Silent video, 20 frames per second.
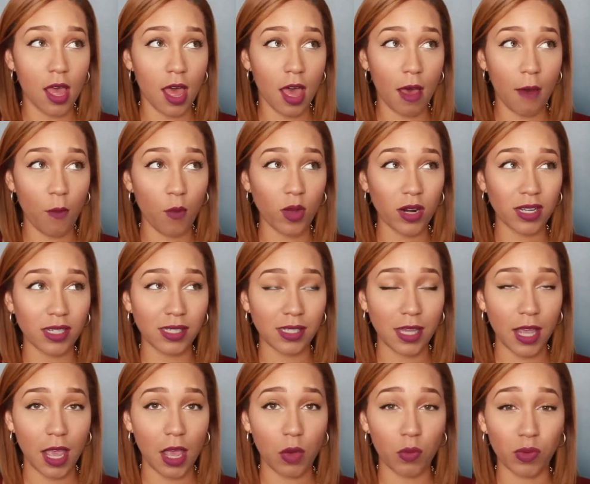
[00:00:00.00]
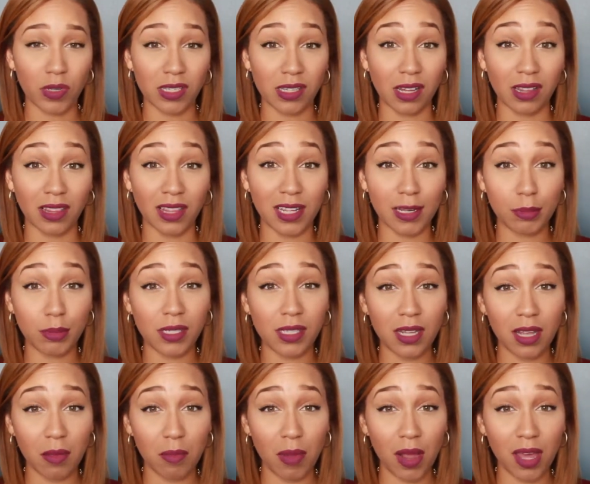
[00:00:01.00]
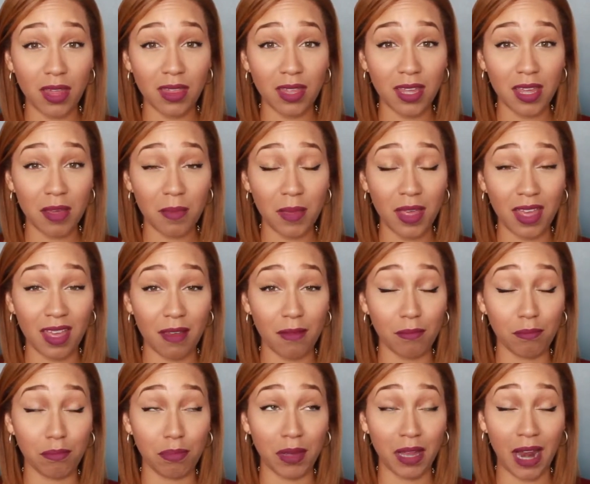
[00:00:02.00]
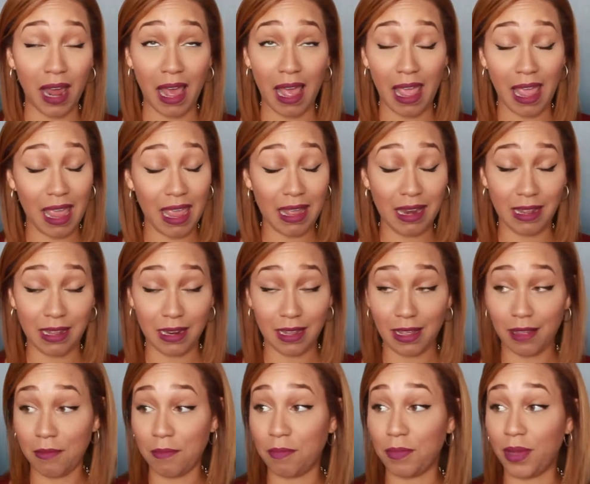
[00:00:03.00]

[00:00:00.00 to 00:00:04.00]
I want to say it was a lipstick by them, but I hated it.